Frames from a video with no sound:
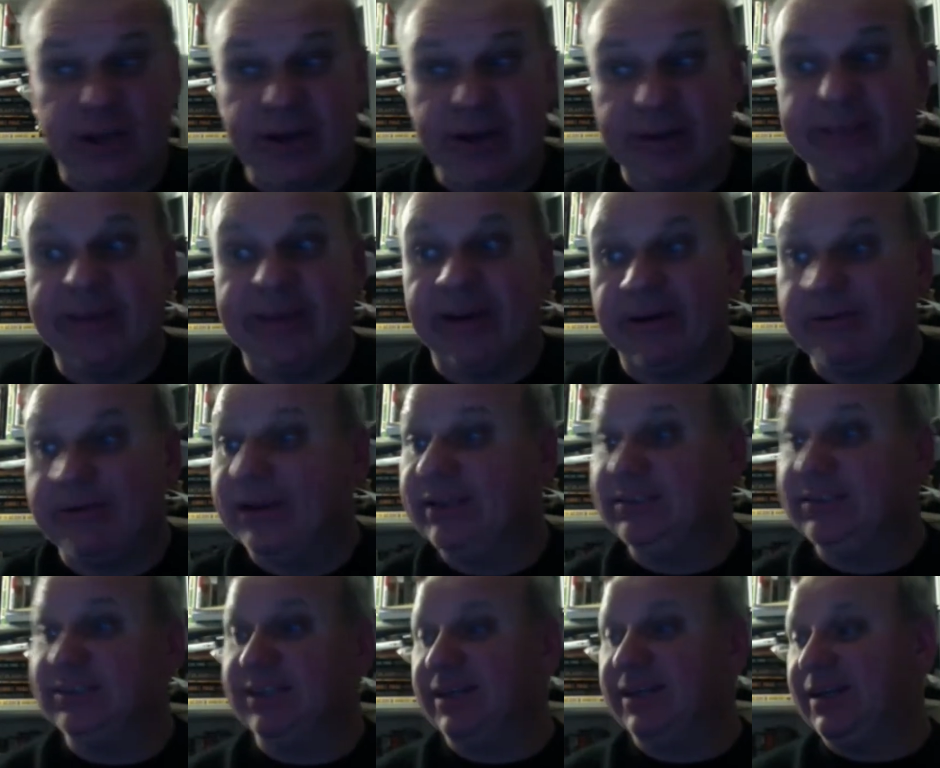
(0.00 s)
out of the air,
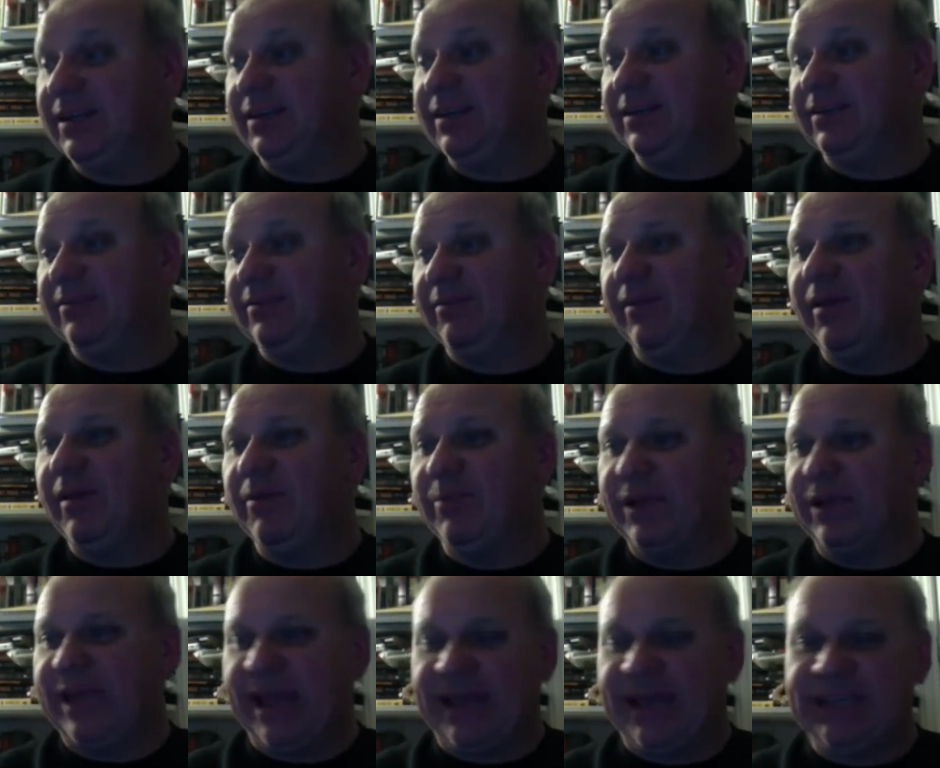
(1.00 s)
right?
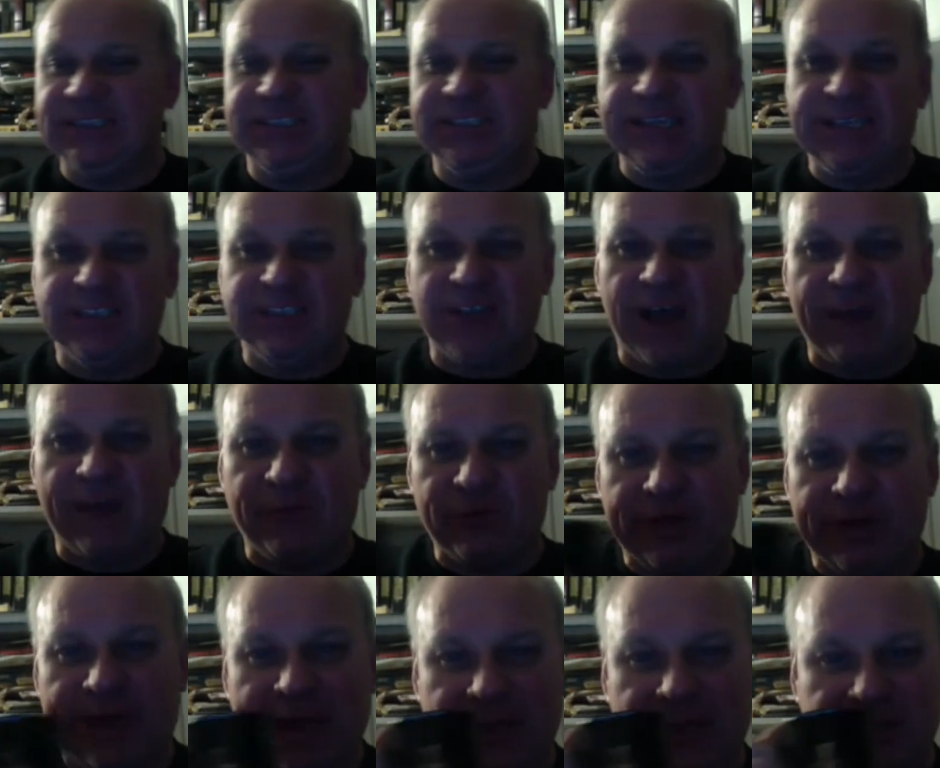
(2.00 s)
But yeah, he's offering that